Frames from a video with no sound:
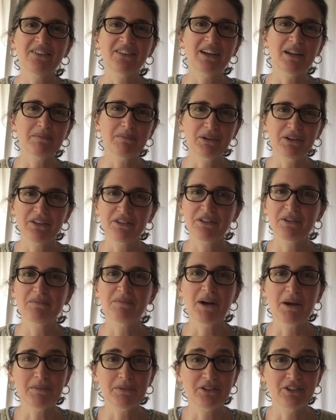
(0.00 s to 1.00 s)
and I put a
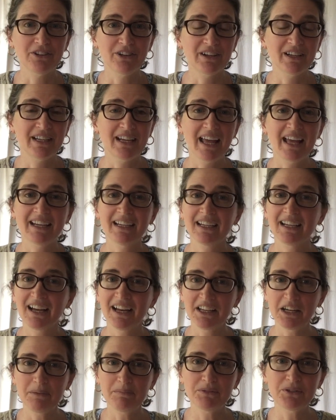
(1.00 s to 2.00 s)
thermometer in, and it
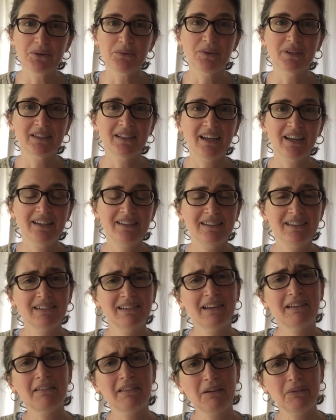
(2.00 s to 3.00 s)
got up to 190, and
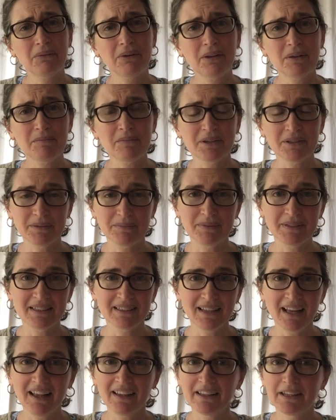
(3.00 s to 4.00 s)
I thought, well, it must be
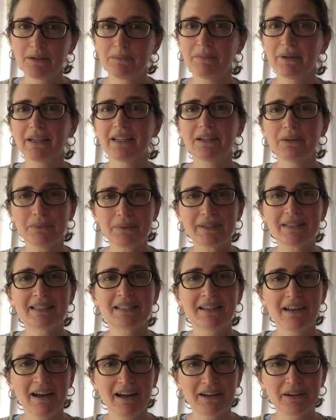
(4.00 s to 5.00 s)
solid, but it was
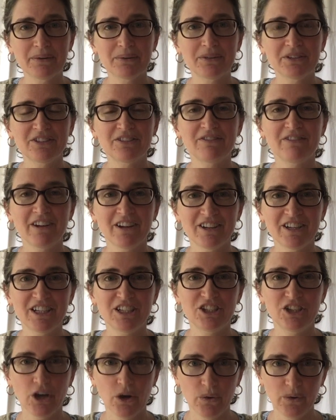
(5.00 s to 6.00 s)
not. It was very
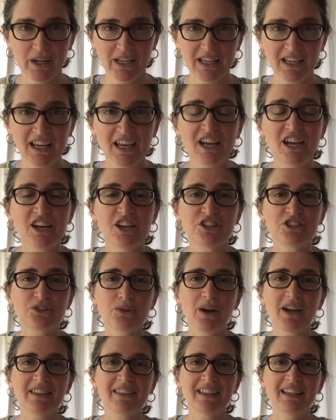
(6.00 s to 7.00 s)
doughy. So
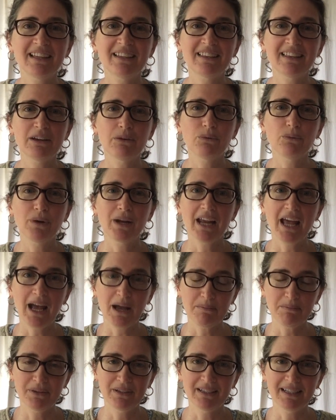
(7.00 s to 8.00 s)
I think that what
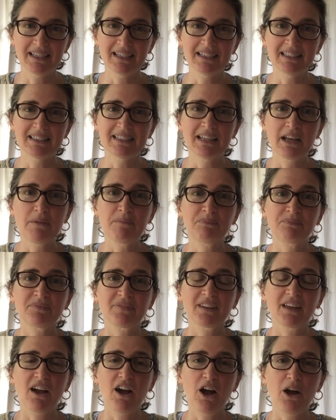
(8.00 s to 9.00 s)
happened is
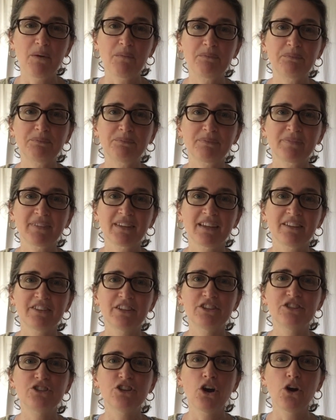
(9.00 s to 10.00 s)

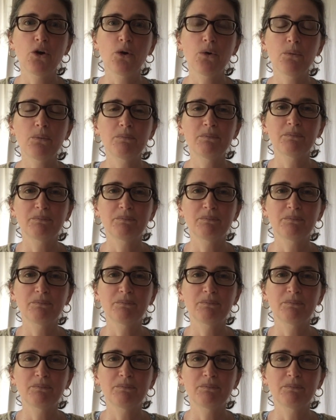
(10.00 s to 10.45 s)
the dough